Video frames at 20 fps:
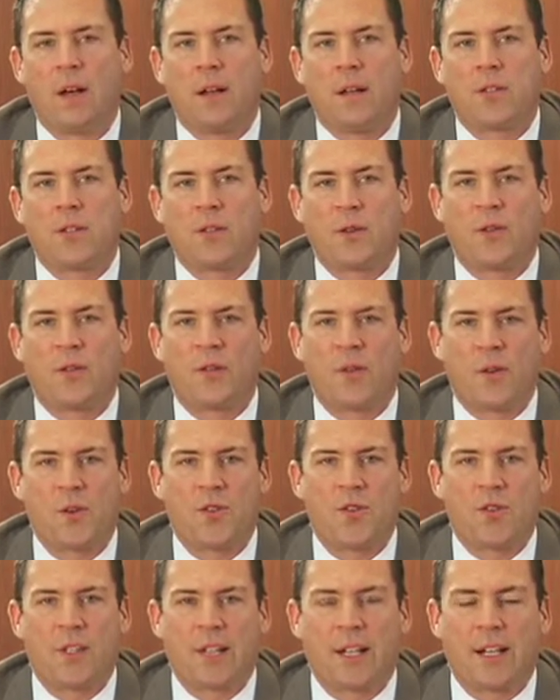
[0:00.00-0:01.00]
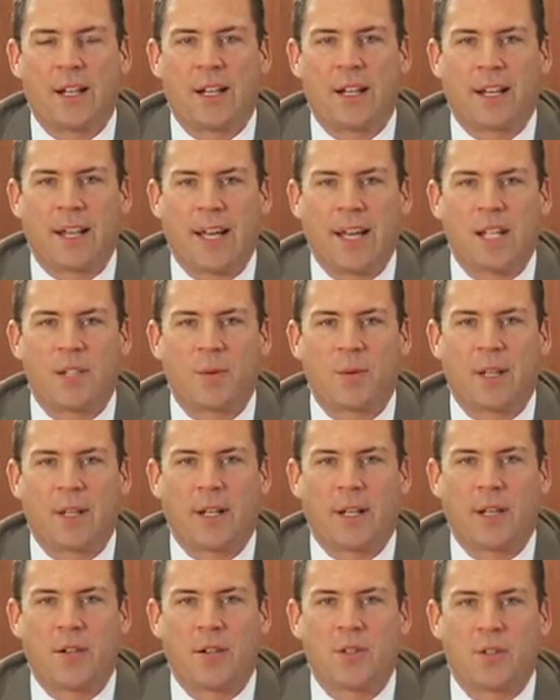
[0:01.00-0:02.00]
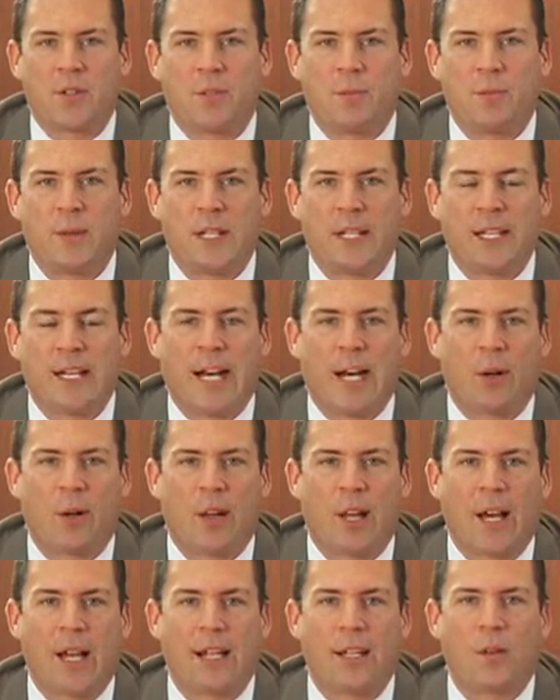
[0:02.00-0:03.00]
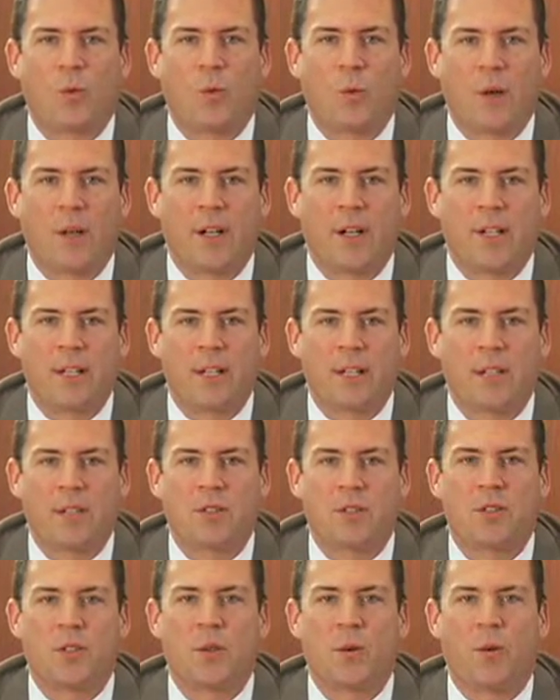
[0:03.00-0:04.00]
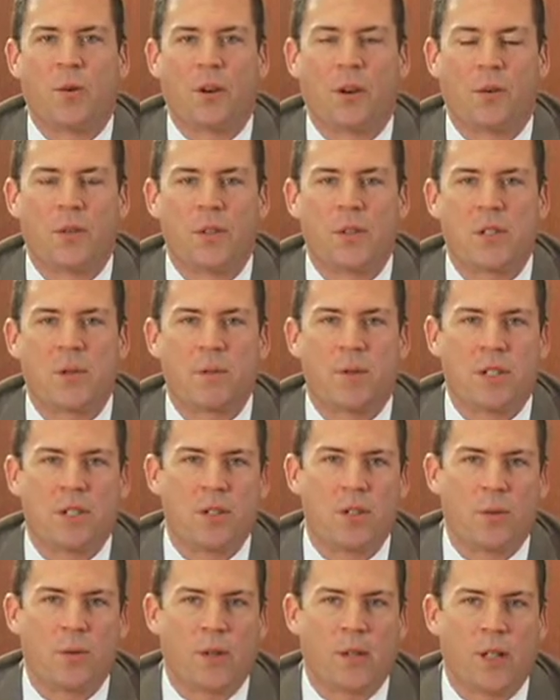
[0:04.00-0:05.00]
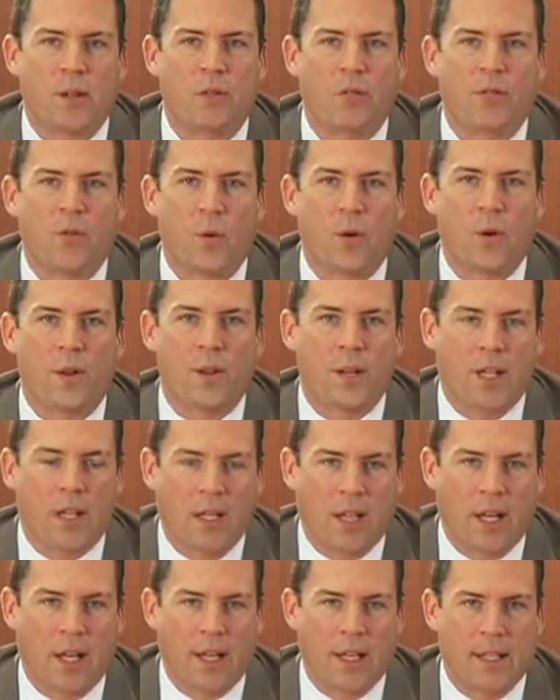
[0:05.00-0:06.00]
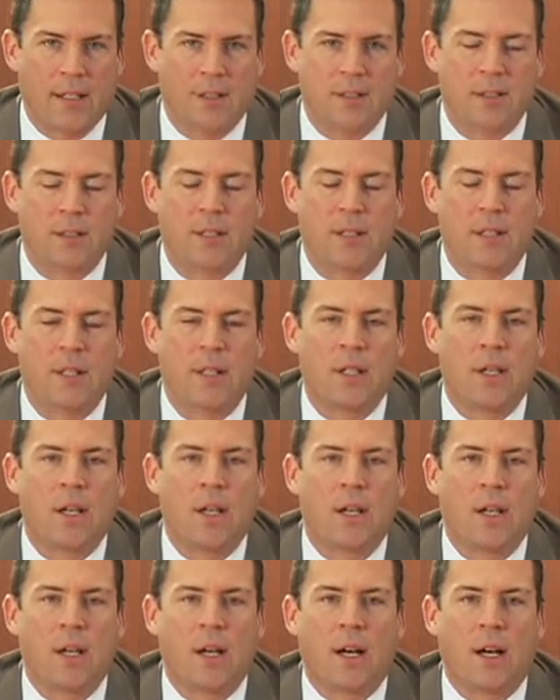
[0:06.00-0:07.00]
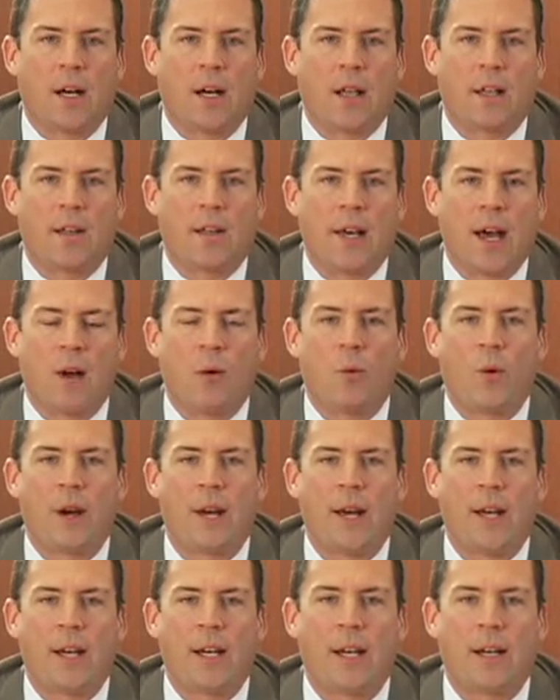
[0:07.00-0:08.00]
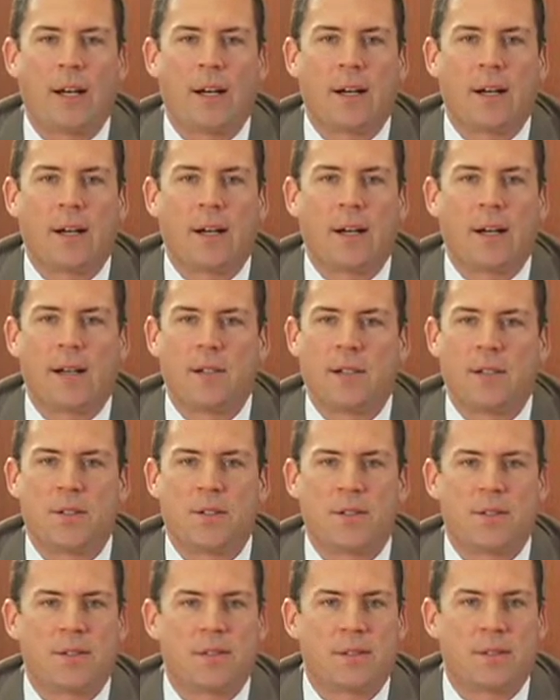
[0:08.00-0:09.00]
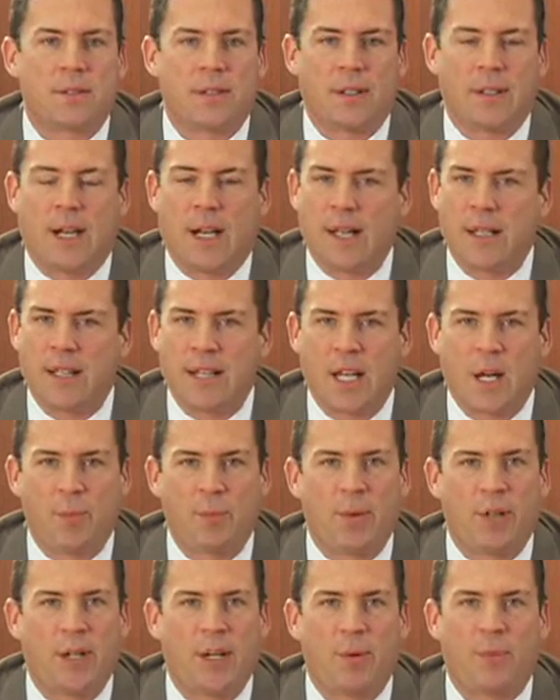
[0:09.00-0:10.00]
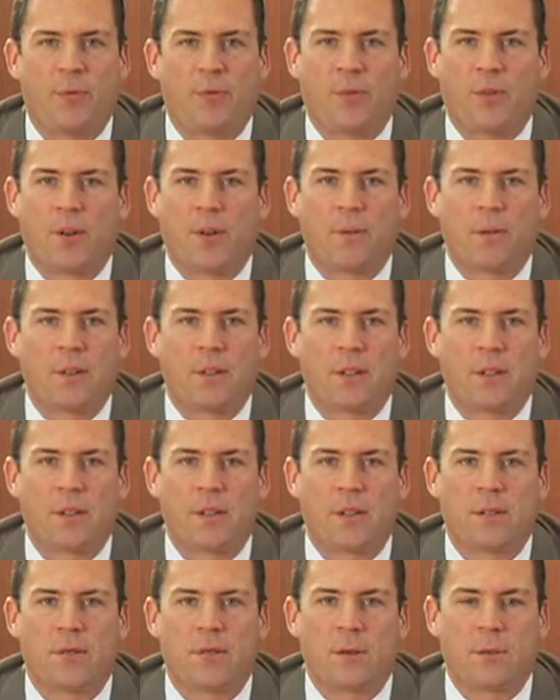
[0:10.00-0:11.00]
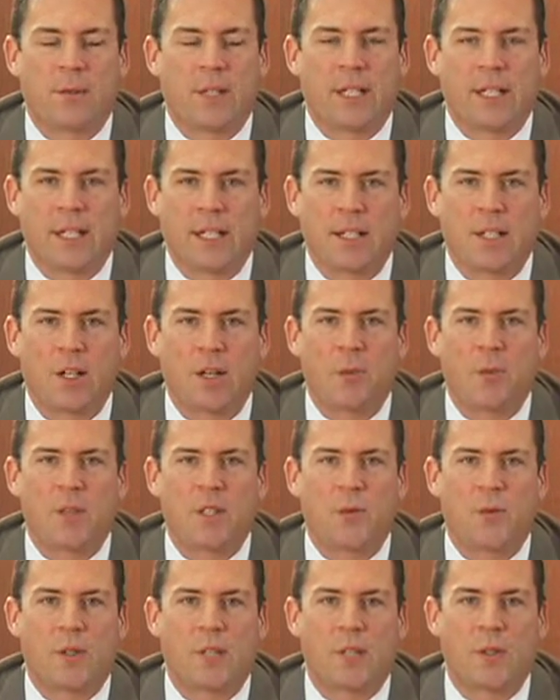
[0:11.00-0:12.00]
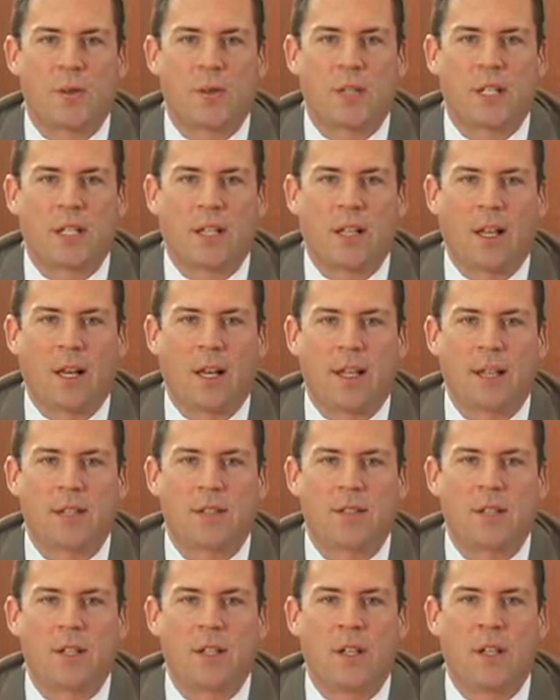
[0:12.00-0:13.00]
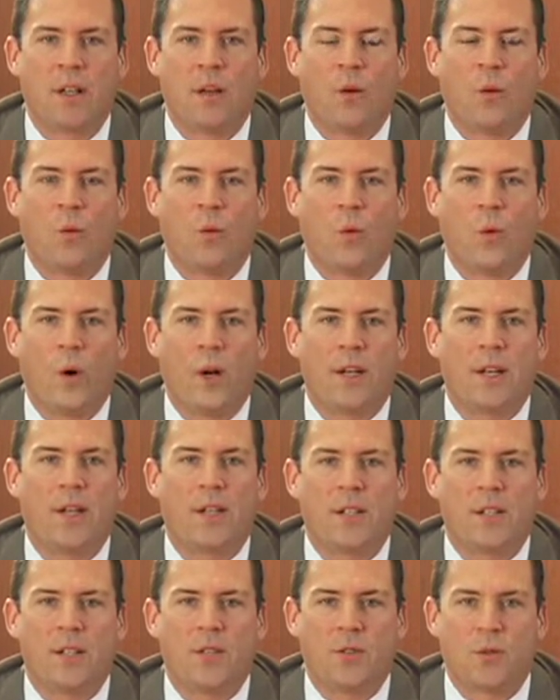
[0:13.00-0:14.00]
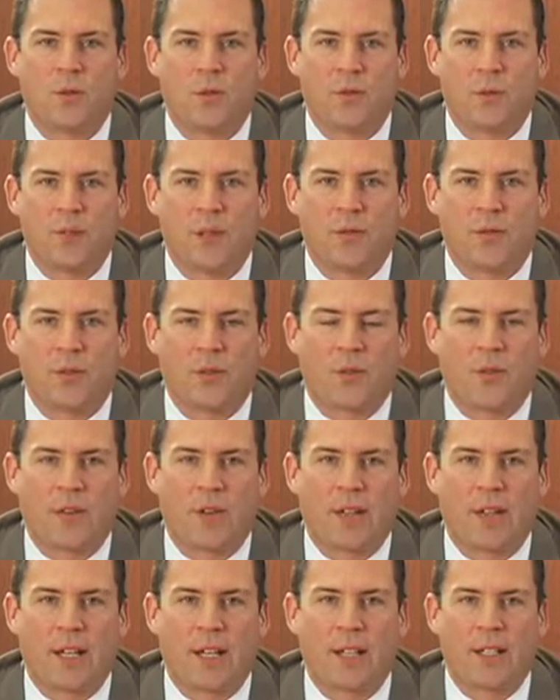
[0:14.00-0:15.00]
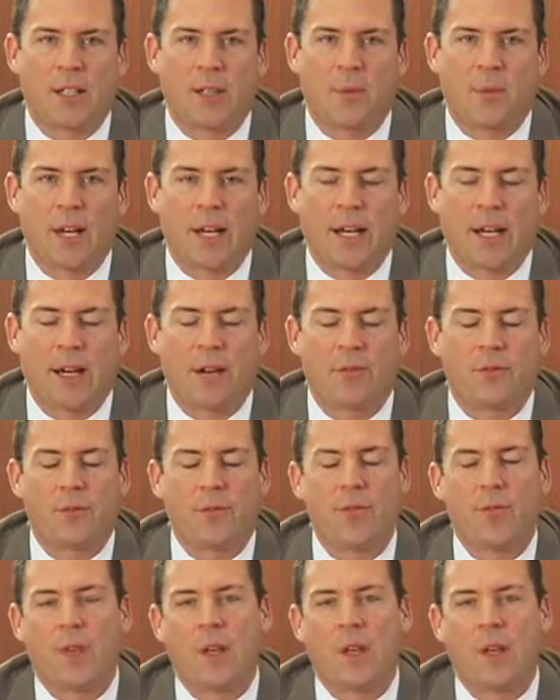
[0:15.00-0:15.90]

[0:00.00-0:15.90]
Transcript: So the first thing in an engagement letter should be outlining what it is you are going to be doing for the client. That way it is on the up and up from the get-go between you and the client what it is you will be fulfilling on their behalf.